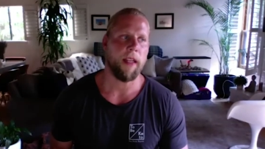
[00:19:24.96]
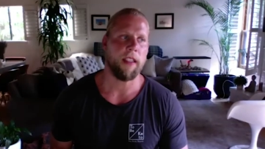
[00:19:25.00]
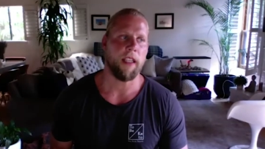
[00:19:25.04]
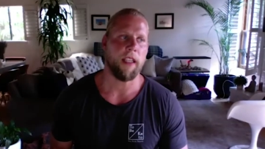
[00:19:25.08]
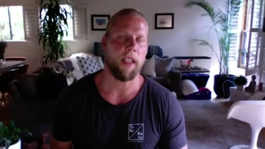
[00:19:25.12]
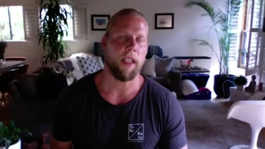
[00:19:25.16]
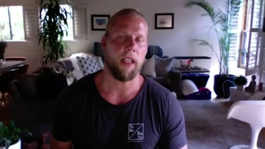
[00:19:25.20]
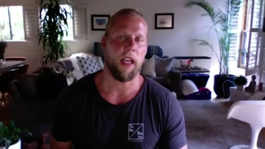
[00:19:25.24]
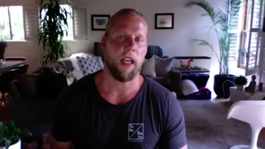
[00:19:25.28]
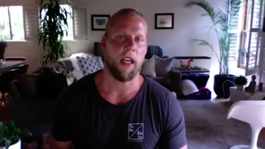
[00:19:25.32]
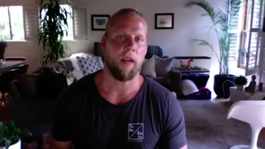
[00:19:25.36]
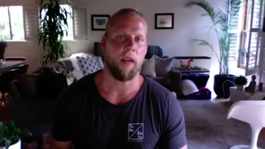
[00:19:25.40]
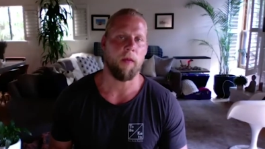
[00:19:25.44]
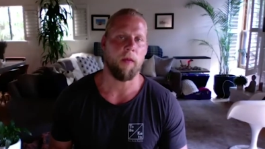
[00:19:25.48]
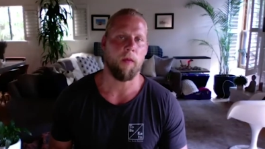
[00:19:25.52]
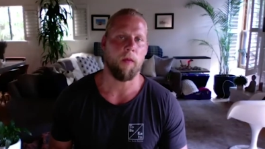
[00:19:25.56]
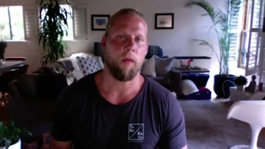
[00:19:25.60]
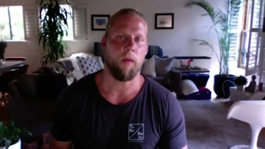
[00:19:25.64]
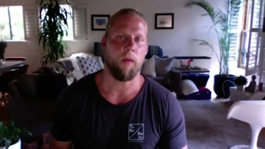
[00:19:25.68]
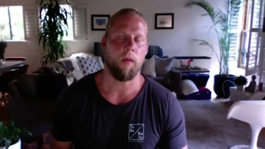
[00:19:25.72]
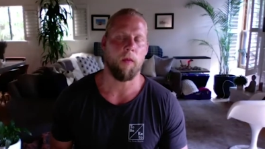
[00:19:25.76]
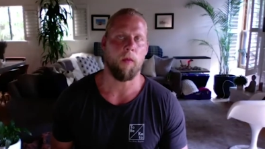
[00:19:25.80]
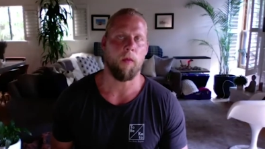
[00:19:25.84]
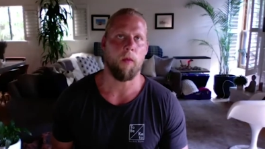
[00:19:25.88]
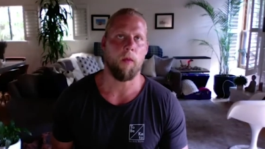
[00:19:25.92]
on like
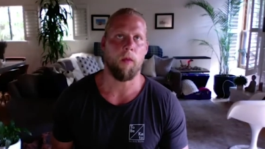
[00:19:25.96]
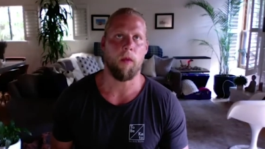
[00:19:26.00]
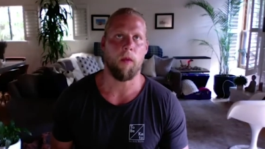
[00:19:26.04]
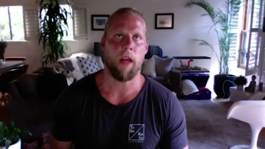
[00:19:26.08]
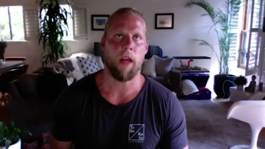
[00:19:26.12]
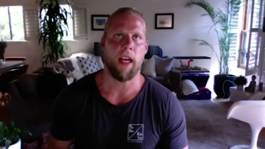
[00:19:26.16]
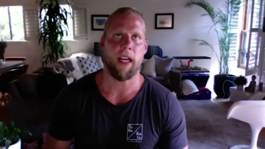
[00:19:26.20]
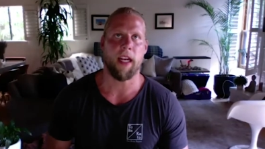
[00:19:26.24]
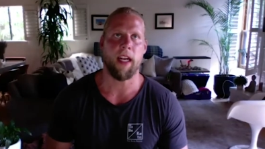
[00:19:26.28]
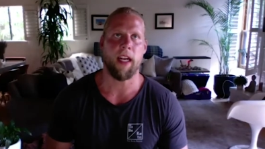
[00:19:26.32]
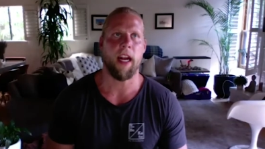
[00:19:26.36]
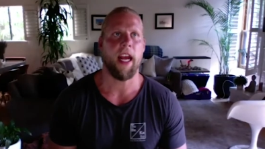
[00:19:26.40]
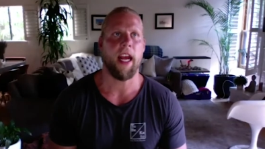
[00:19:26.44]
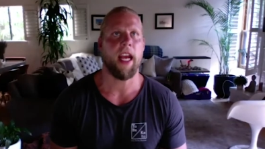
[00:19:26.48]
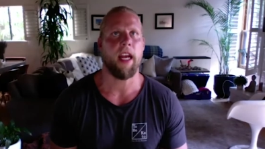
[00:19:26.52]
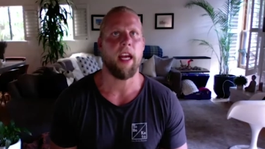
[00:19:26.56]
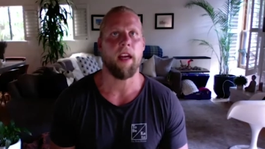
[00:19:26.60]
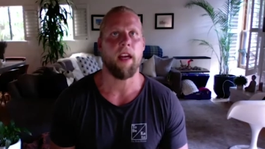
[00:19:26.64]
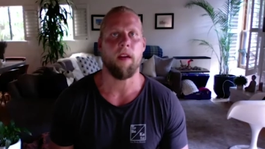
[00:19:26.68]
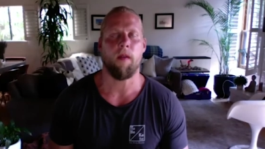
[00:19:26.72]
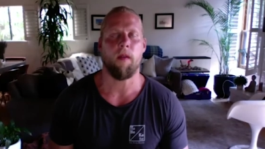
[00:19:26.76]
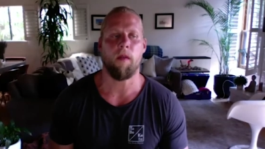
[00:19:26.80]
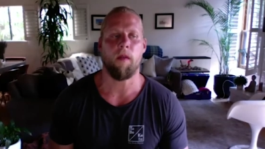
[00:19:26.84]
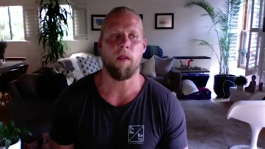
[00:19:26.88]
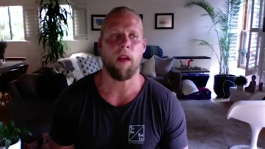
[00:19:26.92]
like
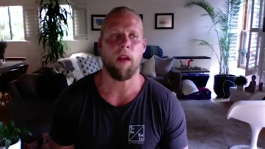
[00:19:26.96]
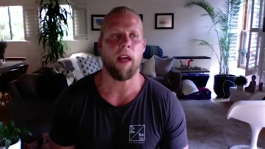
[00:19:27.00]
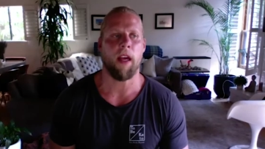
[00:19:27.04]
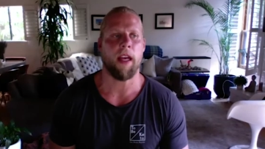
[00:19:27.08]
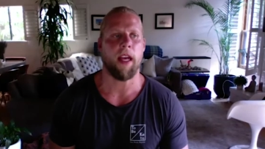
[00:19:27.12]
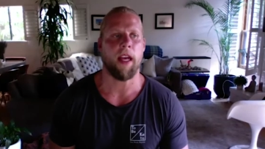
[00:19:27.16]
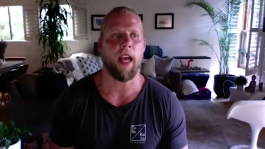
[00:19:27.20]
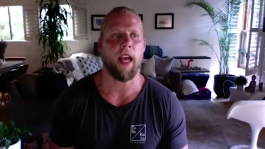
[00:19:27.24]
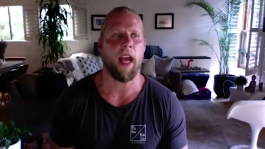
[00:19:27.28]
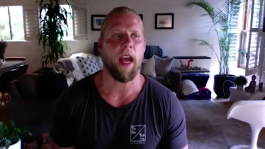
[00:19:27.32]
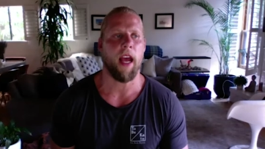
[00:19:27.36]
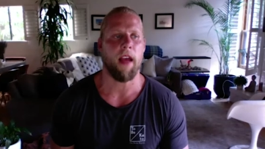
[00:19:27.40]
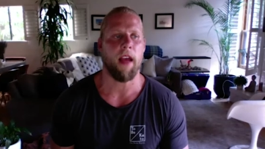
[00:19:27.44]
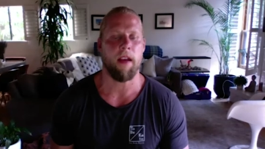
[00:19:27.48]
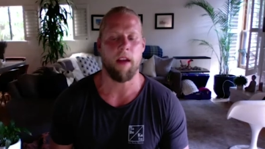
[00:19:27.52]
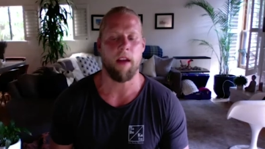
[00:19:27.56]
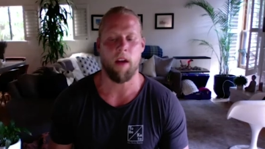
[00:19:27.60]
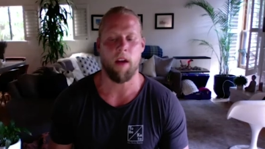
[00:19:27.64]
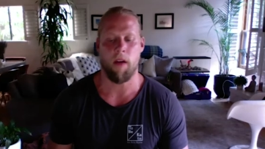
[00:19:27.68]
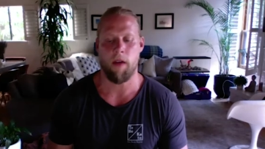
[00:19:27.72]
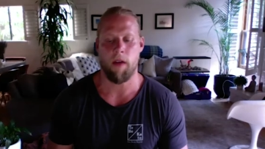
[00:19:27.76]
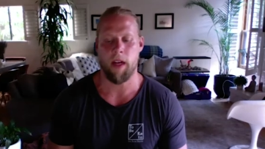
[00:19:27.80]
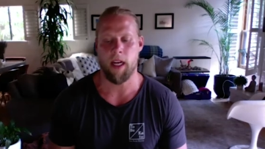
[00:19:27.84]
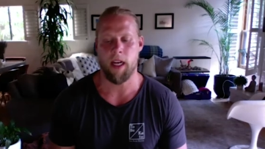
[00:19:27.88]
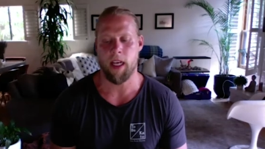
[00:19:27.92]
nate like you
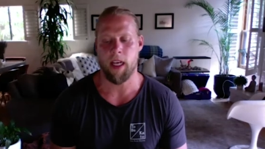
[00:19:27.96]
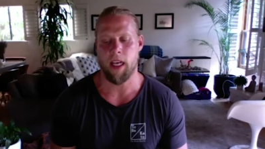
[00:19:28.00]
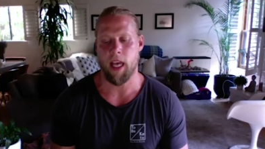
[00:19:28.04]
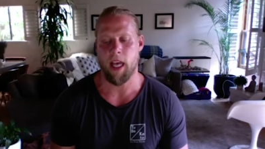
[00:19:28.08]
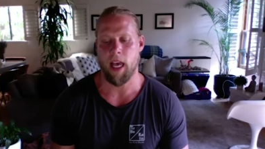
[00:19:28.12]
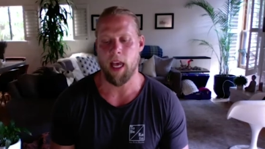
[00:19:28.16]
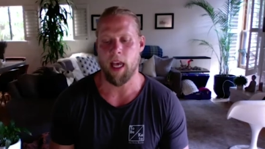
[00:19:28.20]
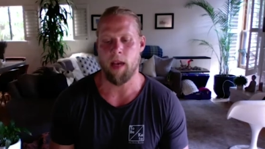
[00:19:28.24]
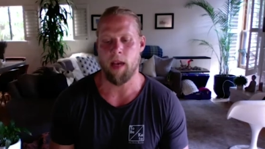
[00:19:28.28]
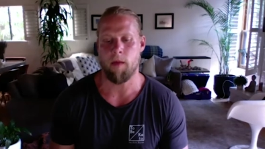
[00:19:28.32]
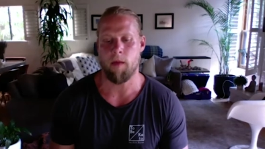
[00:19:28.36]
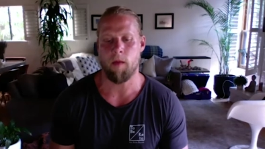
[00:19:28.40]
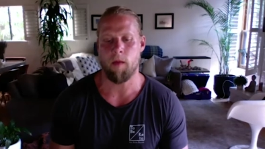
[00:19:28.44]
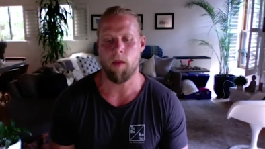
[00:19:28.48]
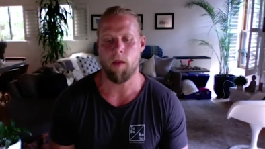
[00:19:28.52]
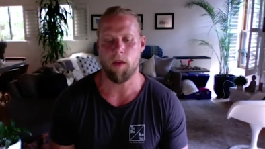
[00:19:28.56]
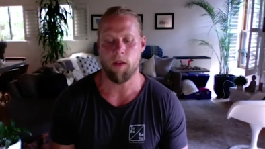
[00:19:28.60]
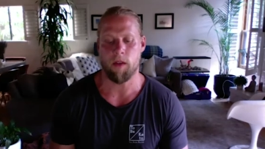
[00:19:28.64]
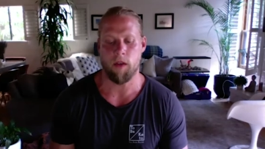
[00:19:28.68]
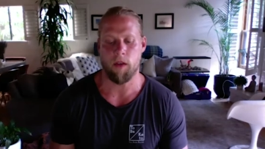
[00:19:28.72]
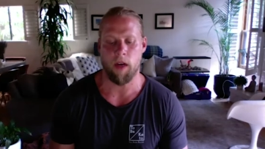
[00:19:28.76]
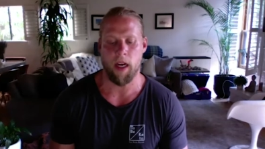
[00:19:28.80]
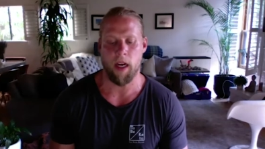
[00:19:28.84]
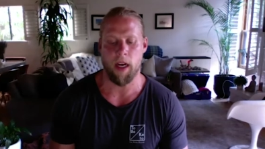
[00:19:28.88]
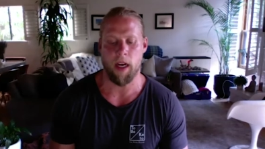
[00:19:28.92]
know in a game will
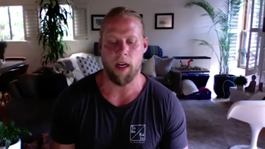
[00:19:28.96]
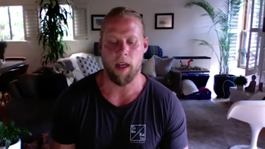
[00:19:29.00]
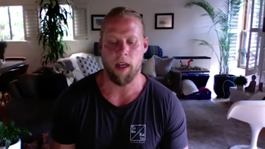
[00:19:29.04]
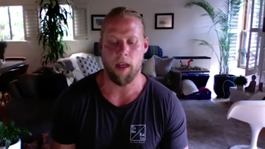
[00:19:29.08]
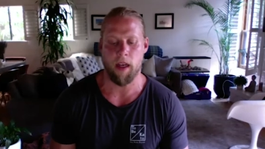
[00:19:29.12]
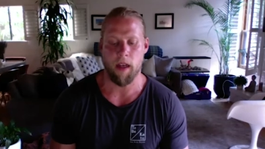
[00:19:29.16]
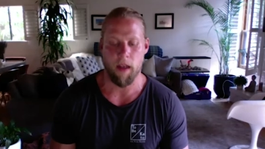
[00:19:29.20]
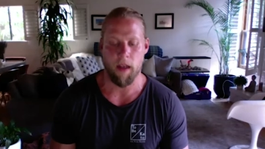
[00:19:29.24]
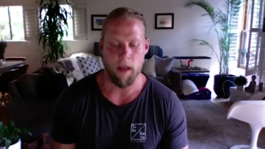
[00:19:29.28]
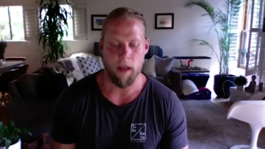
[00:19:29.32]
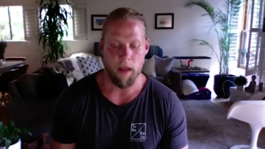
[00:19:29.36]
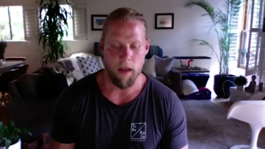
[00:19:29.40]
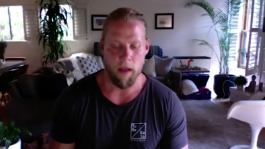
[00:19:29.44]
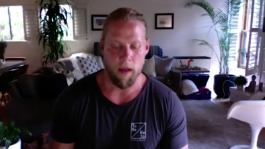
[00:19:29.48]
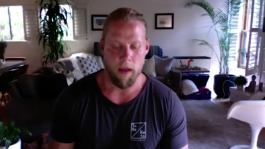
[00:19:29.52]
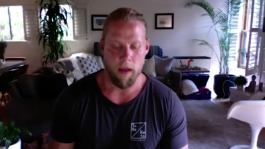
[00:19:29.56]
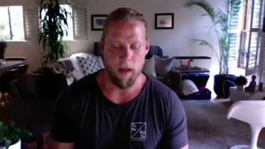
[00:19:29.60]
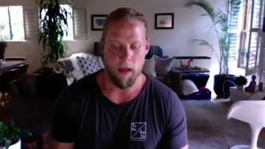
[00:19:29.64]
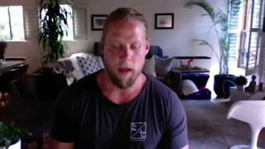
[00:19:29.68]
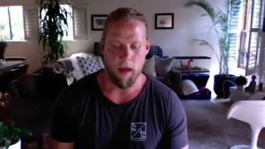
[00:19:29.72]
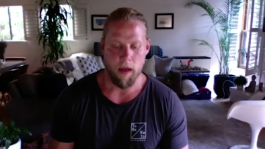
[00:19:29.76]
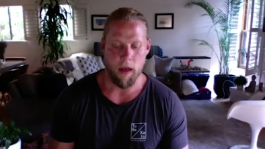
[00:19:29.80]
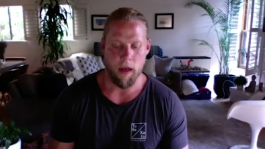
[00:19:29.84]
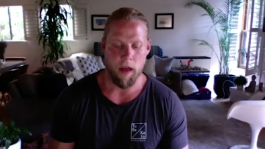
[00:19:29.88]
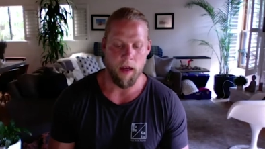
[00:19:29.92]
drink
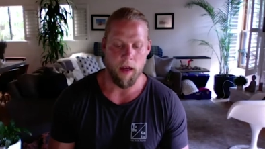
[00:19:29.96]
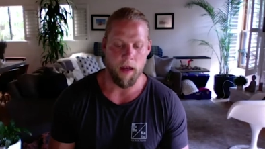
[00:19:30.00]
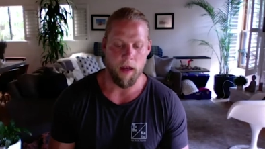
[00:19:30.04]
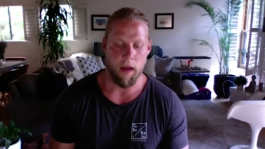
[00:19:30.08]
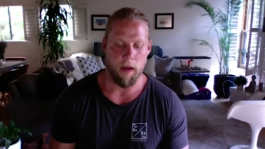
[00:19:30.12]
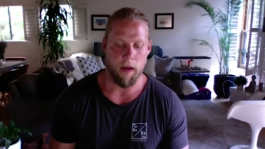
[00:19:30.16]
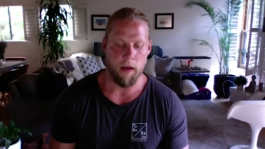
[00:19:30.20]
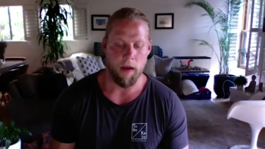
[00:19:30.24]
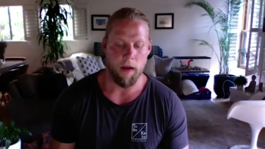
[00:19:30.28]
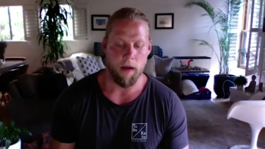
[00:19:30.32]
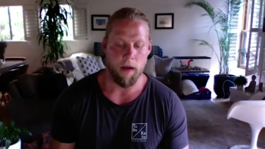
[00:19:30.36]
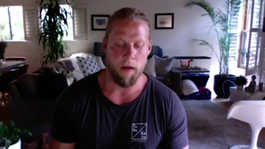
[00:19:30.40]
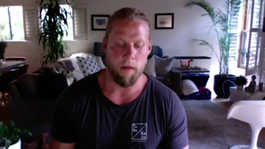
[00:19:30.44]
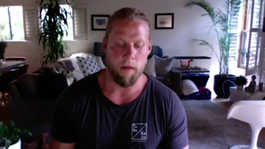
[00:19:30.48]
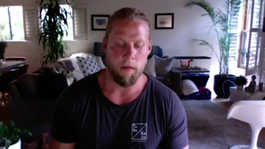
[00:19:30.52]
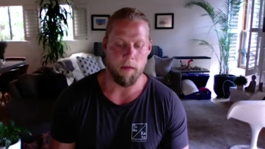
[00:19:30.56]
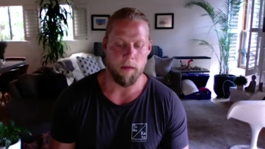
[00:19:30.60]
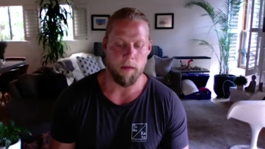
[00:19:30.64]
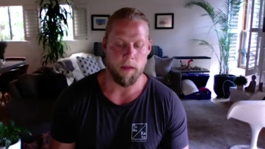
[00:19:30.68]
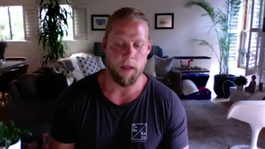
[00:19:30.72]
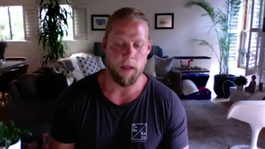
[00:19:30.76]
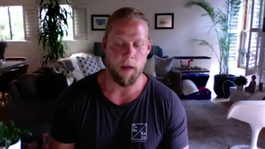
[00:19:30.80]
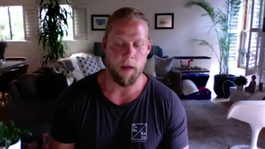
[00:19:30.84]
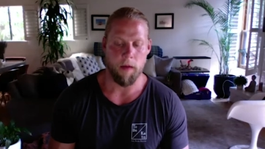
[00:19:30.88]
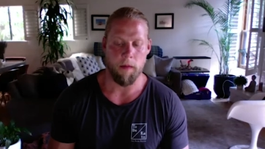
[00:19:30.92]
um
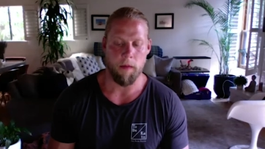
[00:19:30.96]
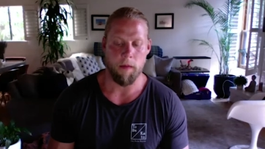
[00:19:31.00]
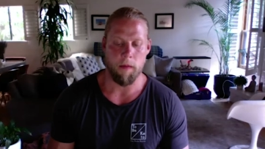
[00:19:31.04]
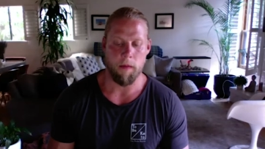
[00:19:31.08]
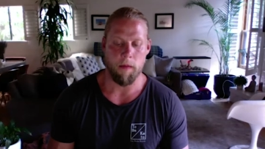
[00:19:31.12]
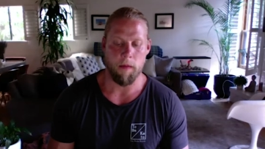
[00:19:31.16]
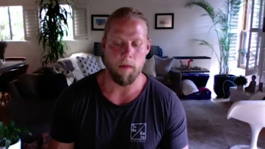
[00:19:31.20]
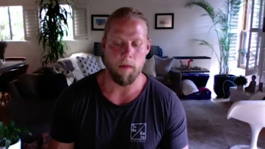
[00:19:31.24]
some